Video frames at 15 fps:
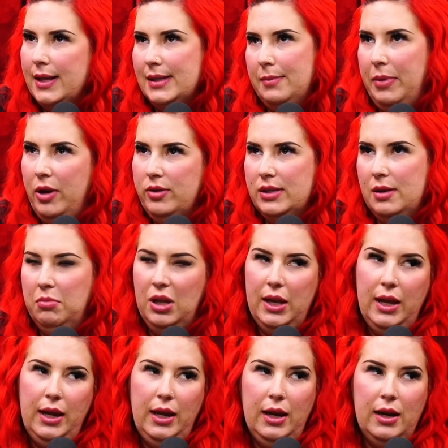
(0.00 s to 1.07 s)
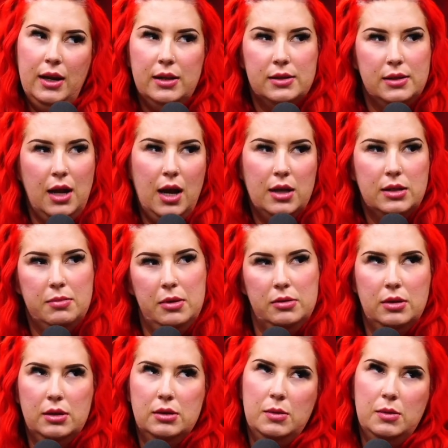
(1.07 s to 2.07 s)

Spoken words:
supposed to bleed. It's not supposed to swell.